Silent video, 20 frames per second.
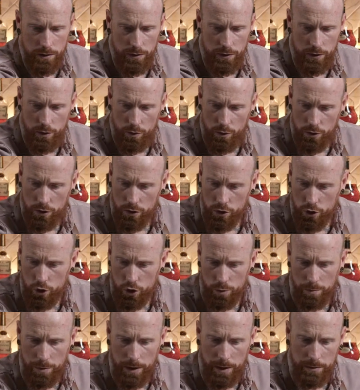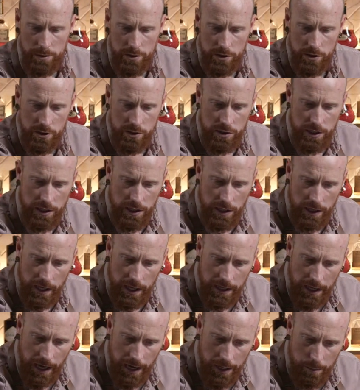you should be able to see
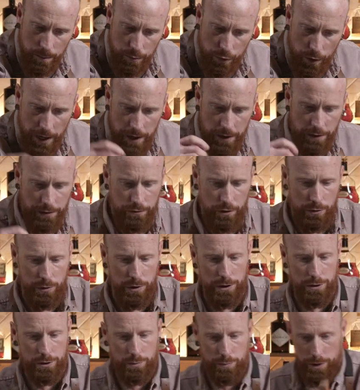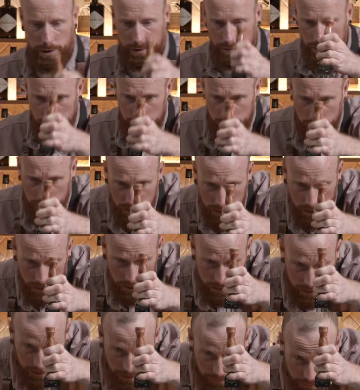it kind of break through a little bit.
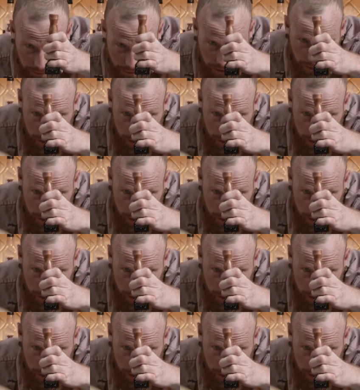Let's see if we can